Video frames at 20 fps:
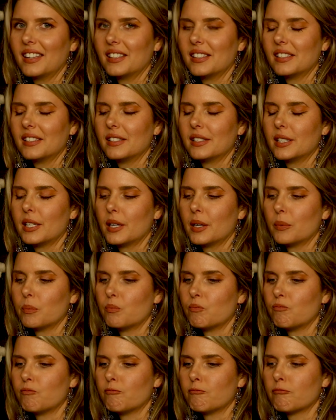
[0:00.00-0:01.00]
is
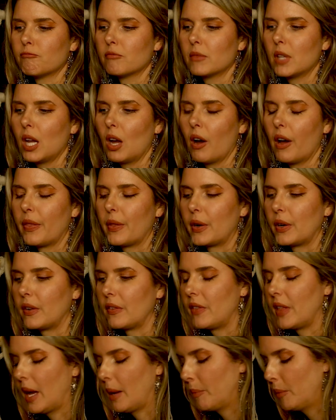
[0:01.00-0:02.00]
the author
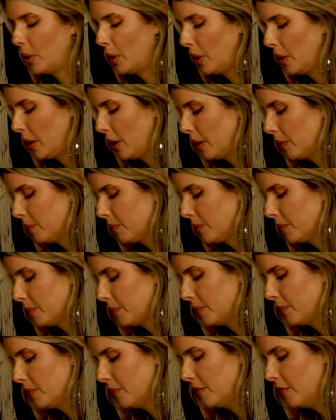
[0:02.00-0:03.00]
of that book.
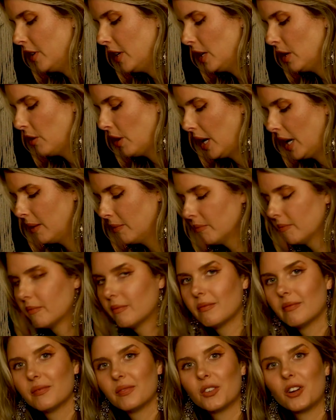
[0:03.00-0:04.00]
Very great
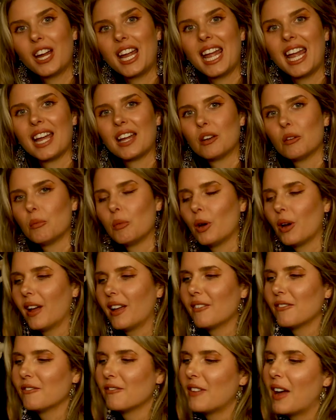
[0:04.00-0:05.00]
handbook.
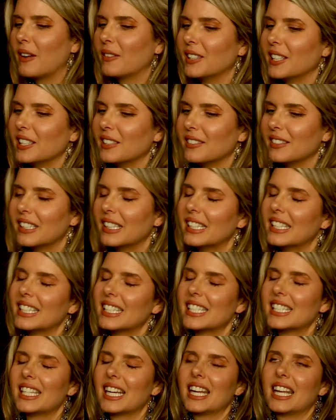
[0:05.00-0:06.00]
I found it
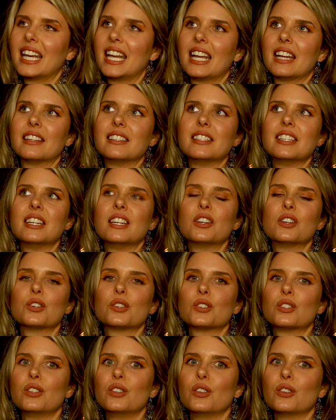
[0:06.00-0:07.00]
secondhand
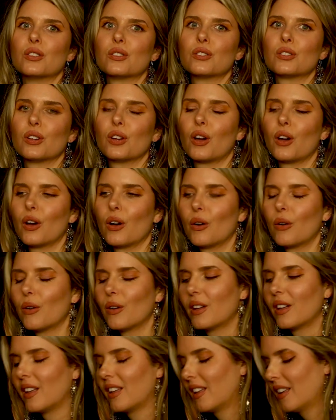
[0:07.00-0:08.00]
years and years ago.
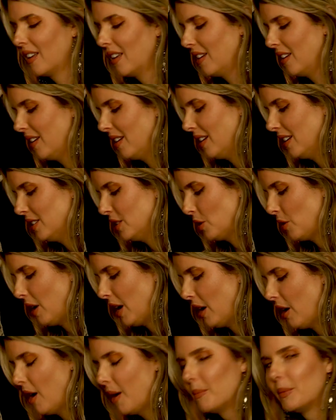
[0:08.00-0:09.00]
It's a
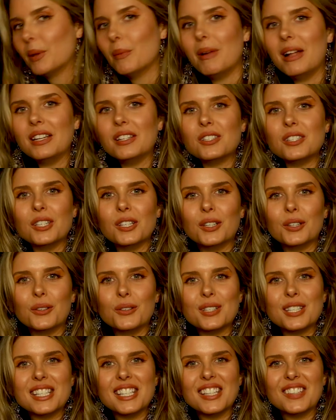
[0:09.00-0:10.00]
great complement to
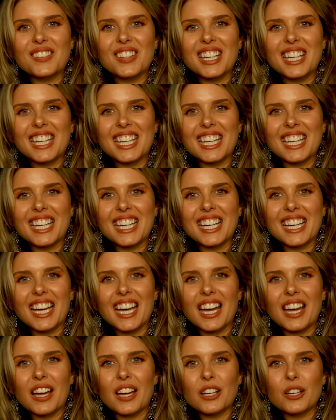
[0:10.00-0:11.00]
receiving
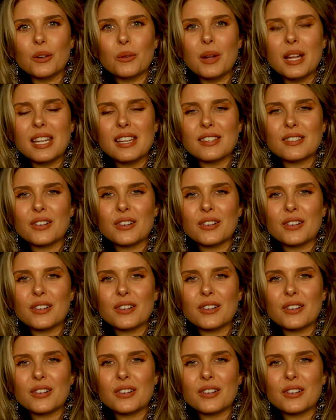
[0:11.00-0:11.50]
your Reiki